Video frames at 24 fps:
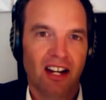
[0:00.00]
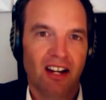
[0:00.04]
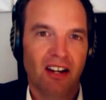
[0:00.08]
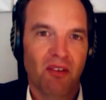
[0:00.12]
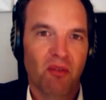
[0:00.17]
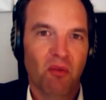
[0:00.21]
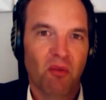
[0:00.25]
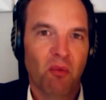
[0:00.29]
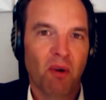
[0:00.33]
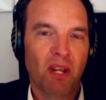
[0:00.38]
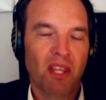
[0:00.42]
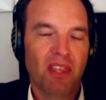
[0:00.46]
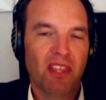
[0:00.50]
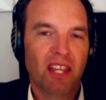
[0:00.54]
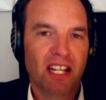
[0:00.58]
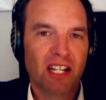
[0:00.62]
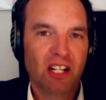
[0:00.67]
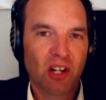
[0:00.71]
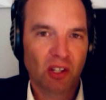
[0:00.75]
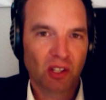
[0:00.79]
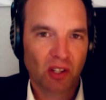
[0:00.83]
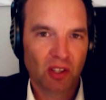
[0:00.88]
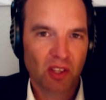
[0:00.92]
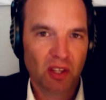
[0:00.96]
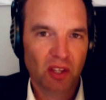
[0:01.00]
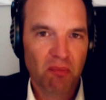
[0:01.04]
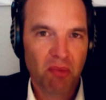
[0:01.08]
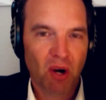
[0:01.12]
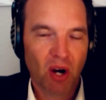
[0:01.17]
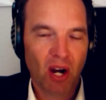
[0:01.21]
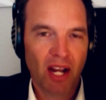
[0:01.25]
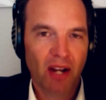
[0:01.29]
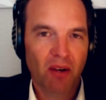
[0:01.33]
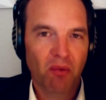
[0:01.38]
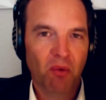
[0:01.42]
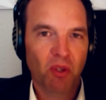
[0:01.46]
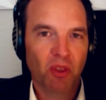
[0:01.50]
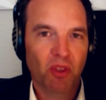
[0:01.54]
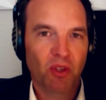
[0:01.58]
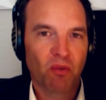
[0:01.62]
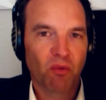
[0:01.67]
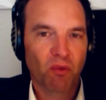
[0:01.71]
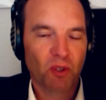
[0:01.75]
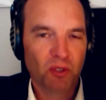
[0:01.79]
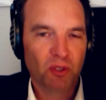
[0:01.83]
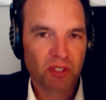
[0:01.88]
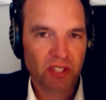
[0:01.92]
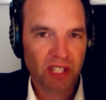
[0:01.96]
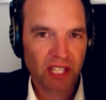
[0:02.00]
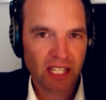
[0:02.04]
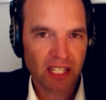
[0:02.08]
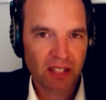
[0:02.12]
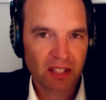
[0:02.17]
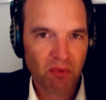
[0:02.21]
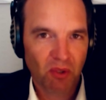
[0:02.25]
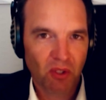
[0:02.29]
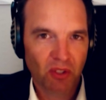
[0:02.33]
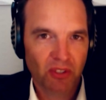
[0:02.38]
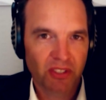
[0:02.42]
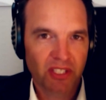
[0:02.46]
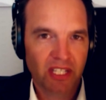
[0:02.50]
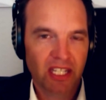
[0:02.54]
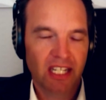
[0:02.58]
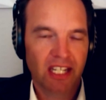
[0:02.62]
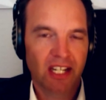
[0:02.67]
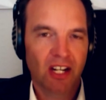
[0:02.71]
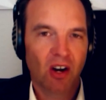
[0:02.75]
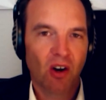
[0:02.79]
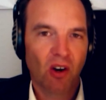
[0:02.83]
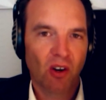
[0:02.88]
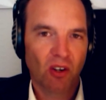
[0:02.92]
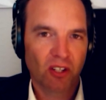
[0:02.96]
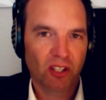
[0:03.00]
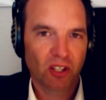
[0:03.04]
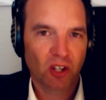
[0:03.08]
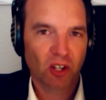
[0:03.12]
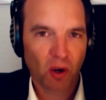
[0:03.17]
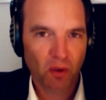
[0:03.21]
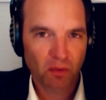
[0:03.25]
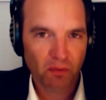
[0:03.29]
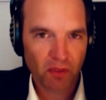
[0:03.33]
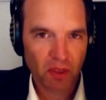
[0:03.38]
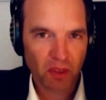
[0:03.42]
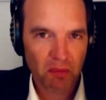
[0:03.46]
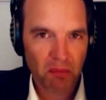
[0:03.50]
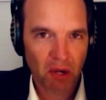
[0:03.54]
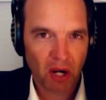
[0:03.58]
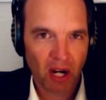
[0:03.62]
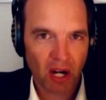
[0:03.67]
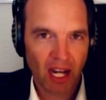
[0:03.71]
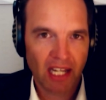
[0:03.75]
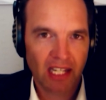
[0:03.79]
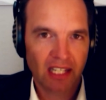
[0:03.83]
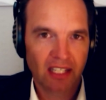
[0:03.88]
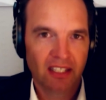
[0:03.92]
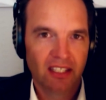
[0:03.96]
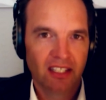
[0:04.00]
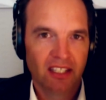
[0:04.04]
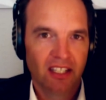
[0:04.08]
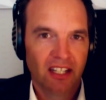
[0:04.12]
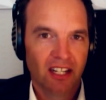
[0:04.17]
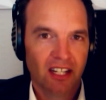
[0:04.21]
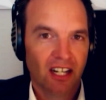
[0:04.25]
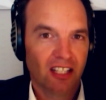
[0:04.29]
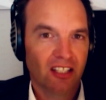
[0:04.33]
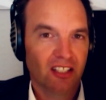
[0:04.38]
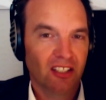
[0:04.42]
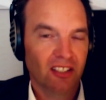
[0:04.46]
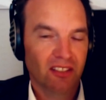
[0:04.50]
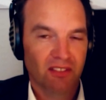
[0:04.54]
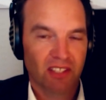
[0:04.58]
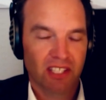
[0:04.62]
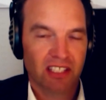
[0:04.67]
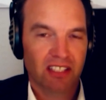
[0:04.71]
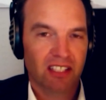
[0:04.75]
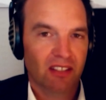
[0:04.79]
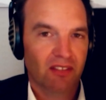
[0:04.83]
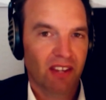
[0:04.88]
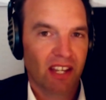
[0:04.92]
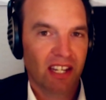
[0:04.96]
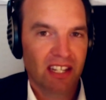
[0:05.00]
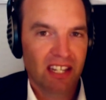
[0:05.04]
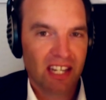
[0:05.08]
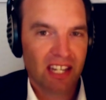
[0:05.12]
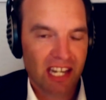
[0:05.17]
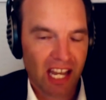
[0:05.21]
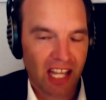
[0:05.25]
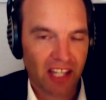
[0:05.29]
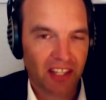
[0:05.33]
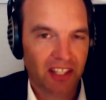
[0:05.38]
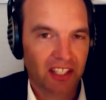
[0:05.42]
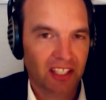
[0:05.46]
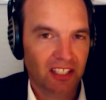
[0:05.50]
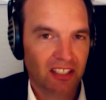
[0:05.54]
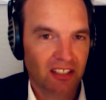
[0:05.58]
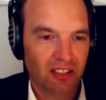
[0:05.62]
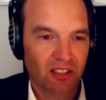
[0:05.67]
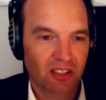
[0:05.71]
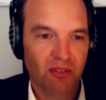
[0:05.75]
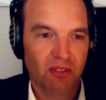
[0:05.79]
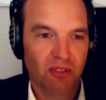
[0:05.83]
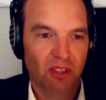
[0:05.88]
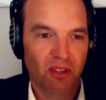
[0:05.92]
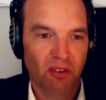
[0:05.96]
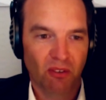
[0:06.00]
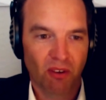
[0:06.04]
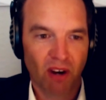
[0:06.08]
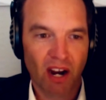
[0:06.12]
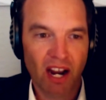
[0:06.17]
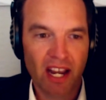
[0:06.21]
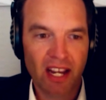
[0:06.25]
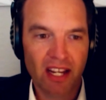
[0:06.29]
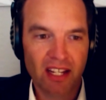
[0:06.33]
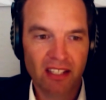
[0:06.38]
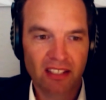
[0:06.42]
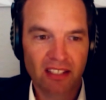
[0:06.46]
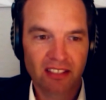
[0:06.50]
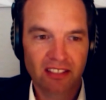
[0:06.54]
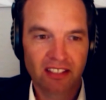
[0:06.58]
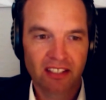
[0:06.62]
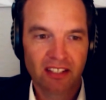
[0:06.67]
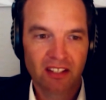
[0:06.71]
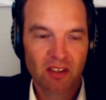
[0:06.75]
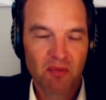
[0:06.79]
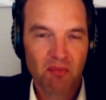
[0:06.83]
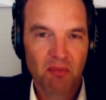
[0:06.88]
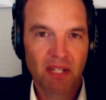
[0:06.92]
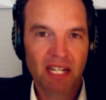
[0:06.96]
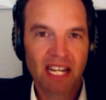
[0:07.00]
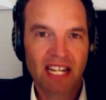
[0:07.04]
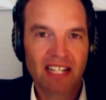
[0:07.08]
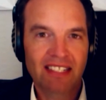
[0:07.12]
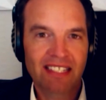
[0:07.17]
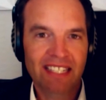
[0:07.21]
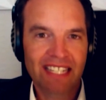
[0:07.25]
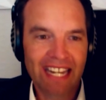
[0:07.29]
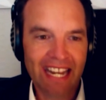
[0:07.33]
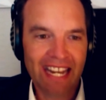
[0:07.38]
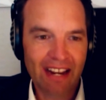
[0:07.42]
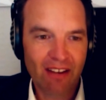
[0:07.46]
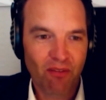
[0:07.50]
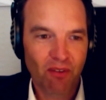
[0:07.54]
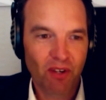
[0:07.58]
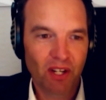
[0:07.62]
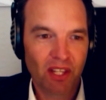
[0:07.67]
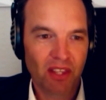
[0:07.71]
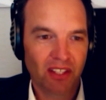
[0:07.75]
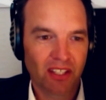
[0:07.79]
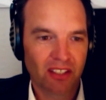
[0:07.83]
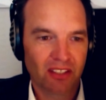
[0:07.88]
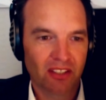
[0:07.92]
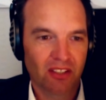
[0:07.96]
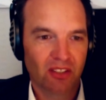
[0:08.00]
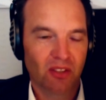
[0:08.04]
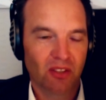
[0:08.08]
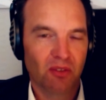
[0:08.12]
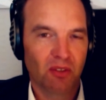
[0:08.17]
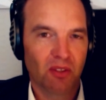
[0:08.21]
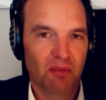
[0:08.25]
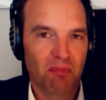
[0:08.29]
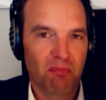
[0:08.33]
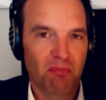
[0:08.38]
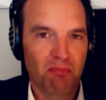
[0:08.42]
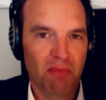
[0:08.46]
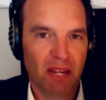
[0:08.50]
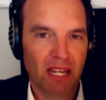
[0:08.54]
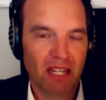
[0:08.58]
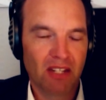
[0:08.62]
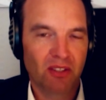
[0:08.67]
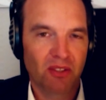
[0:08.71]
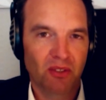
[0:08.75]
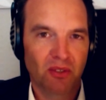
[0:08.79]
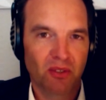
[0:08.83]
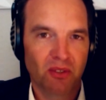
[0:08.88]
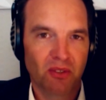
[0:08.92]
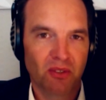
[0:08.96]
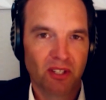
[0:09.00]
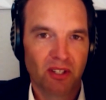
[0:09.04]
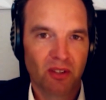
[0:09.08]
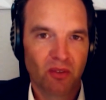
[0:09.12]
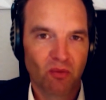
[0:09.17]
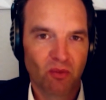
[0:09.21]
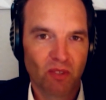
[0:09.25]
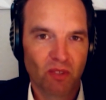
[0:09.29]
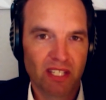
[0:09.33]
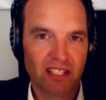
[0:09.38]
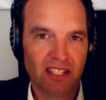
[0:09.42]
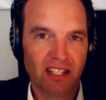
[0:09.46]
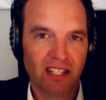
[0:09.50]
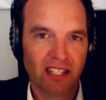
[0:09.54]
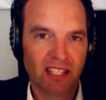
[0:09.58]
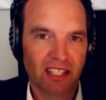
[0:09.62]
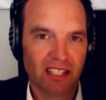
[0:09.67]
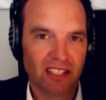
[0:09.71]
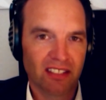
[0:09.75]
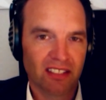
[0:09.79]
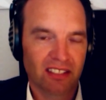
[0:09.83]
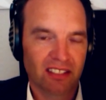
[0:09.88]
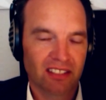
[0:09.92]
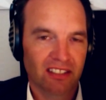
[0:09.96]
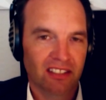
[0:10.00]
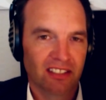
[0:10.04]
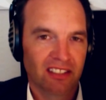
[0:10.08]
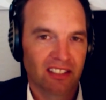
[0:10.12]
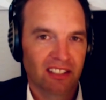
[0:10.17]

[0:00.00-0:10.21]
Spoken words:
when they got on the bike, what the routine was getting on and off the bike. A lot of this stuff had nothing to do with the race, but actually everything to do with mental resilience.